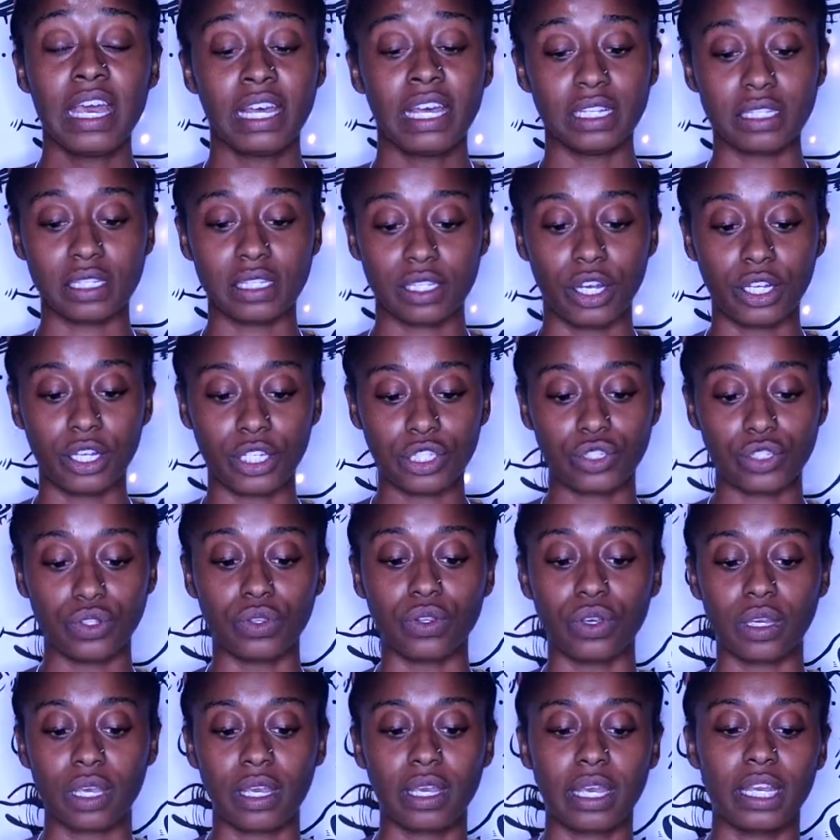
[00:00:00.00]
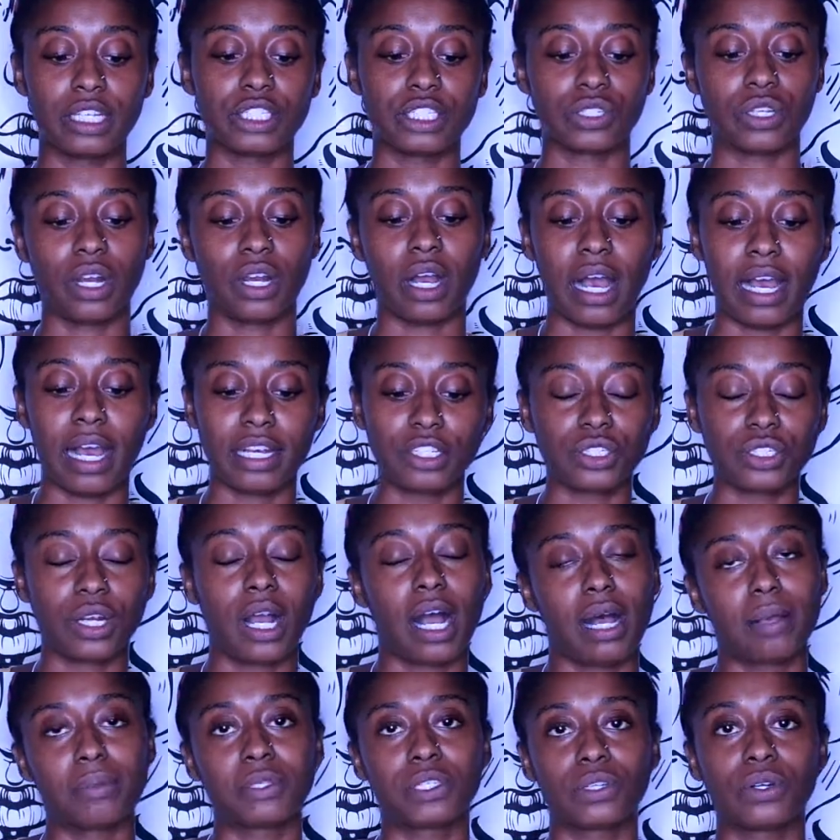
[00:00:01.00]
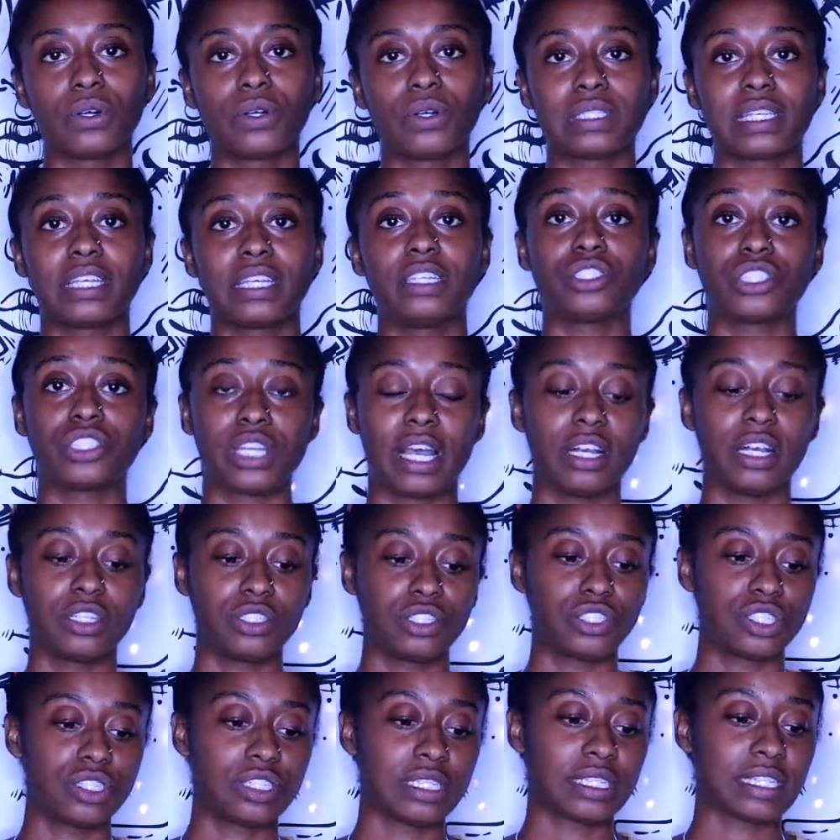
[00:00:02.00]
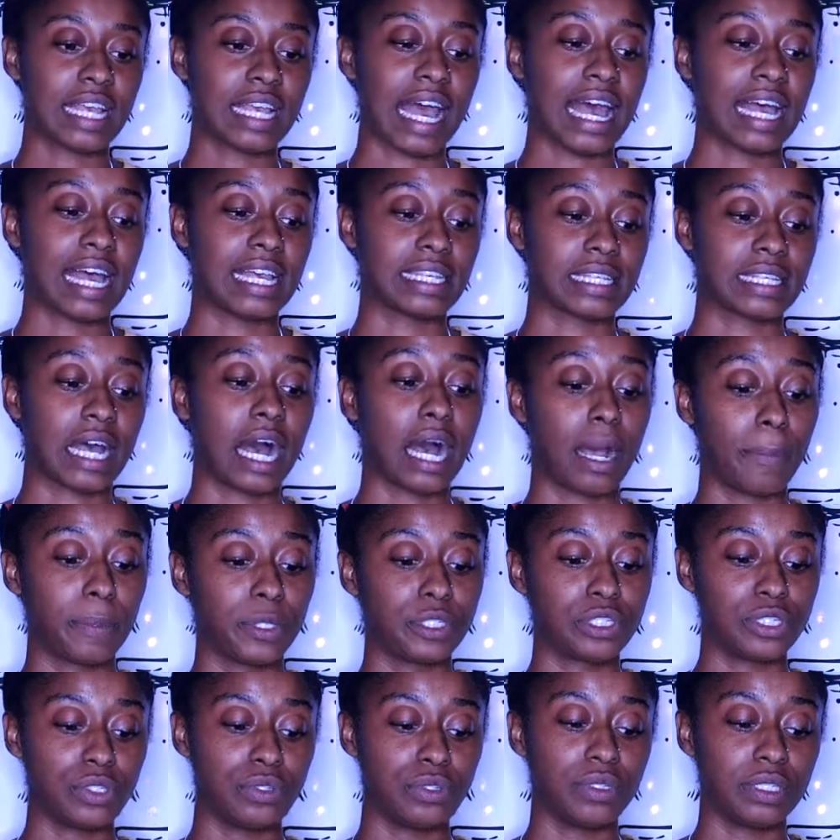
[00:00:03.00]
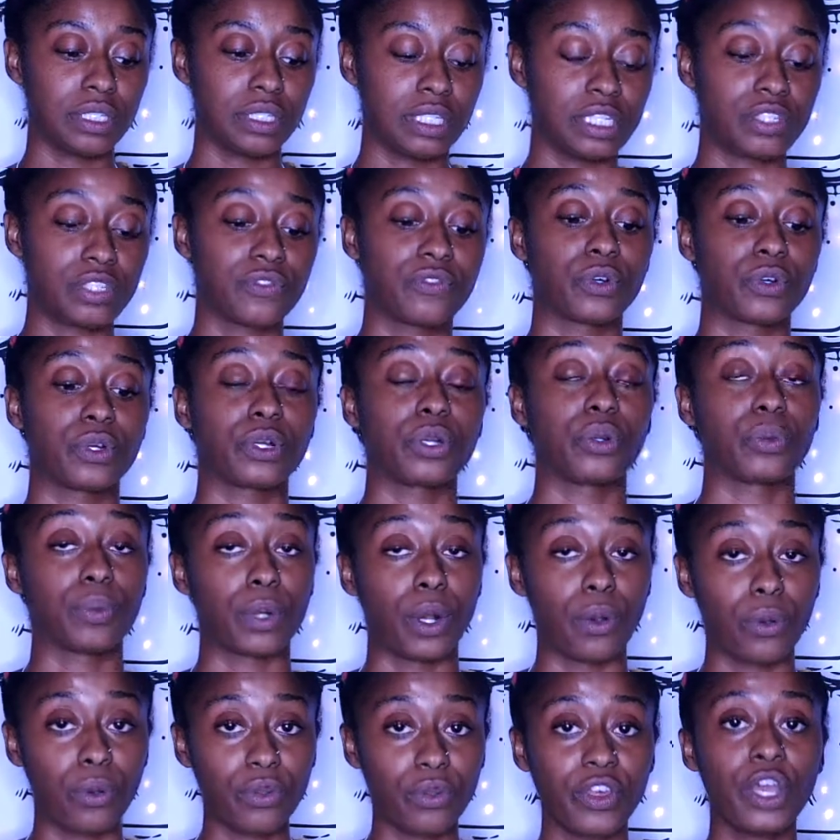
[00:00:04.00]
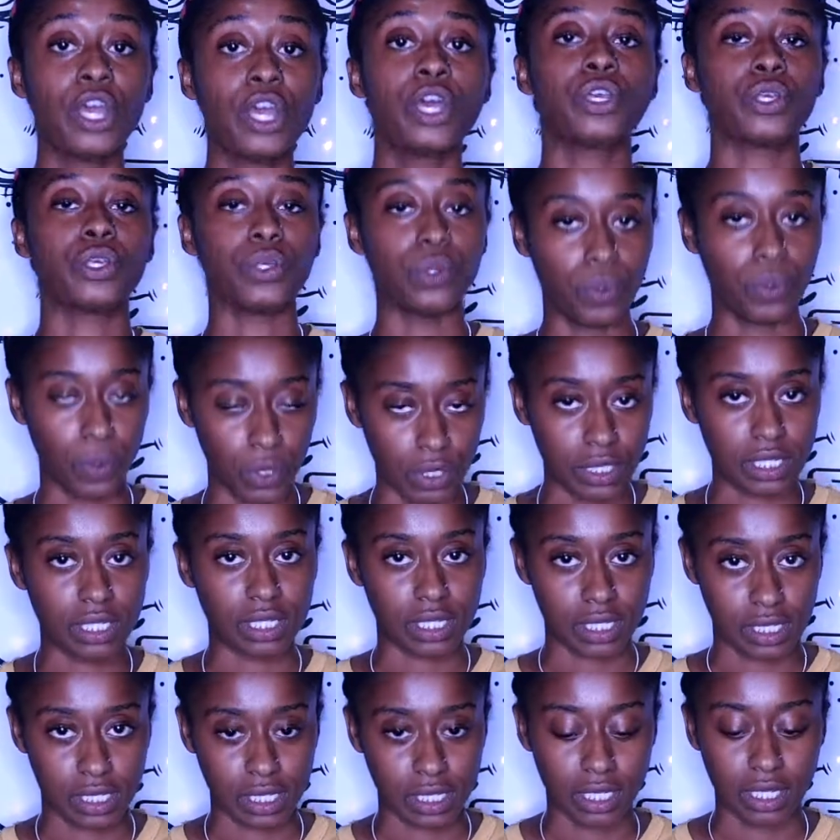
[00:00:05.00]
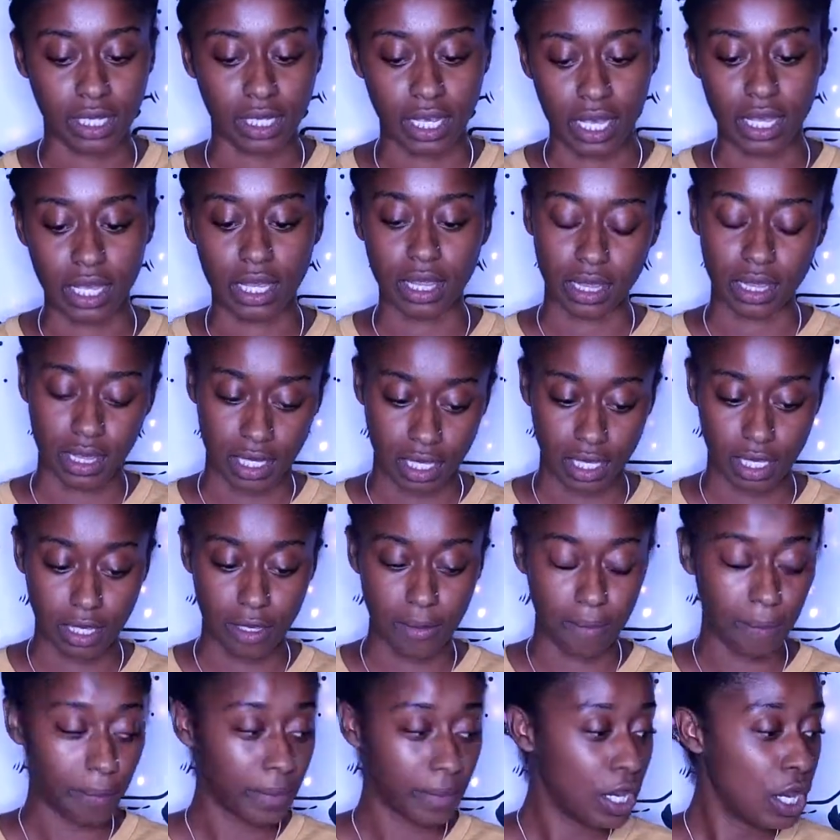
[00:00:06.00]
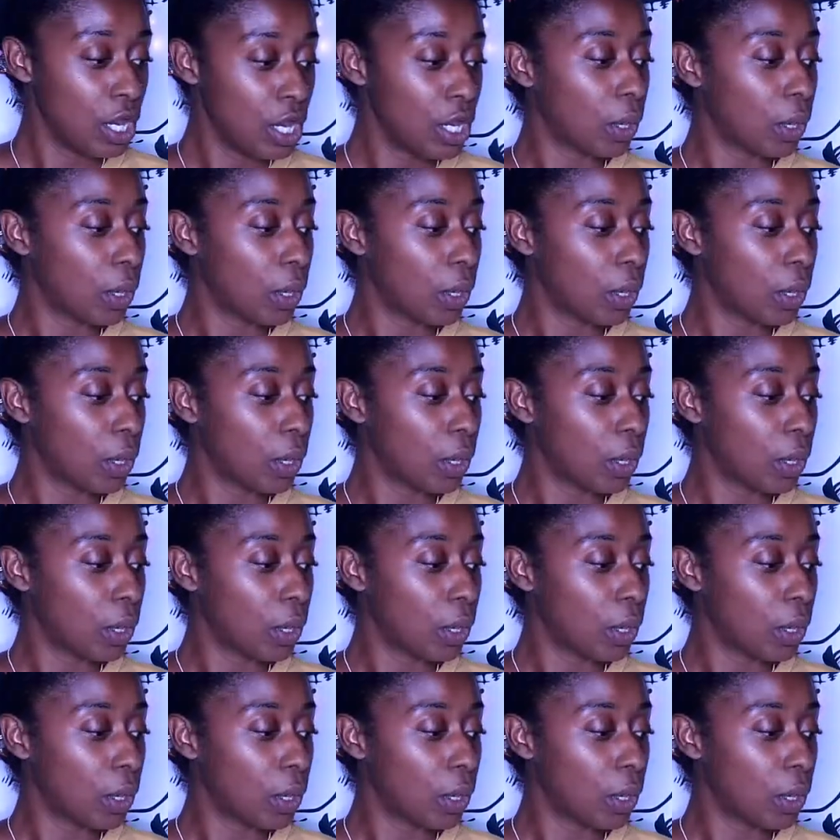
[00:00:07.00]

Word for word: And as long as you're looking at your at your obstacles and challenges as opportunities for growth, you will succeed in them.